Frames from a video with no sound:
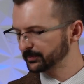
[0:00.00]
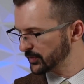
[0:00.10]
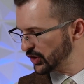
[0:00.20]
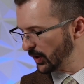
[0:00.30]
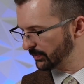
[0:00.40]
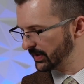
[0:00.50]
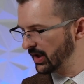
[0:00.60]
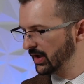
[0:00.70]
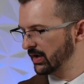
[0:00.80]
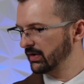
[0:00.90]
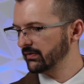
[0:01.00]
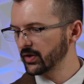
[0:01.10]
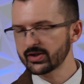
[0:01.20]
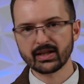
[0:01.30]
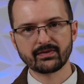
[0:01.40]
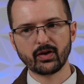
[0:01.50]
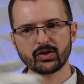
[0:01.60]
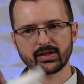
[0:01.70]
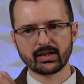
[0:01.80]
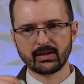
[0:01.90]
So first things
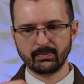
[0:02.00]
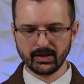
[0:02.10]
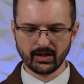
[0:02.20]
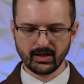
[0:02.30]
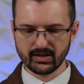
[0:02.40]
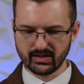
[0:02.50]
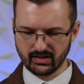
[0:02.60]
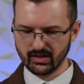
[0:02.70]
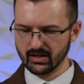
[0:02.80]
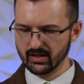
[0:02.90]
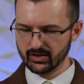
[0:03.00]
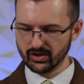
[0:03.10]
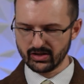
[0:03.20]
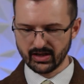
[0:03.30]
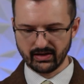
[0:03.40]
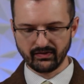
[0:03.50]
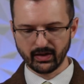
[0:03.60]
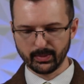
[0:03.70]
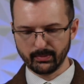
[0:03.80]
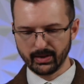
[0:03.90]
first, because just like
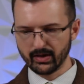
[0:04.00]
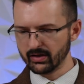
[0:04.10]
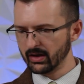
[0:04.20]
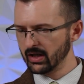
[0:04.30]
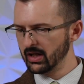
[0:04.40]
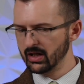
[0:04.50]
fingerprint powder,